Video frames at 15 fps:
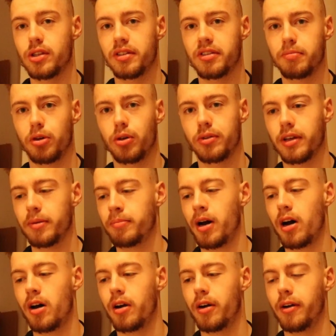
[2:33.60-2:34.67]
This protein
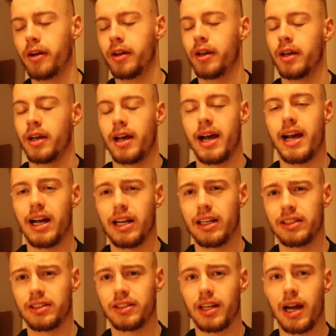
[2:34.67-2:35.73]
bar and